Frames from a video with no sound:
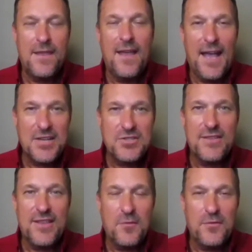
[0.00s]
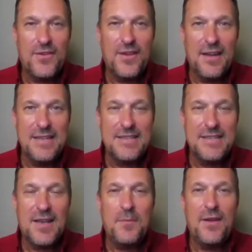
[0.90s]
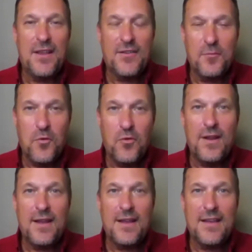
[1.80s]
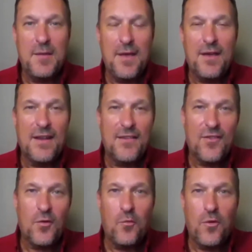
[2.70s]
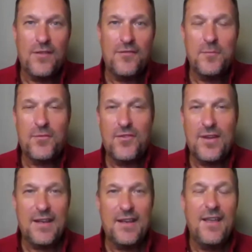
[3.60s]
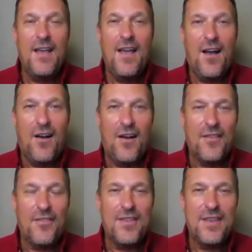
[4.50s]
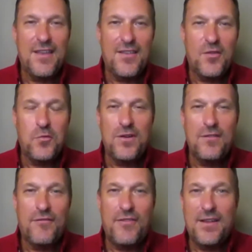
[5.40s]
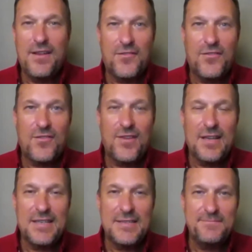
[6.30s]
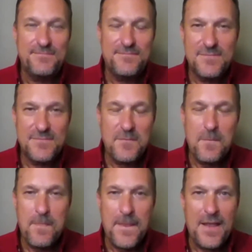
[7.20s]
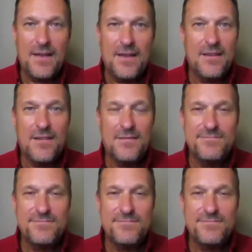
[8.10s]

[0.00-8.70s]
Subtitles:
Actually, that was at nighttime. The next morning, I came out and I saw one of them sitting on the wooden fence a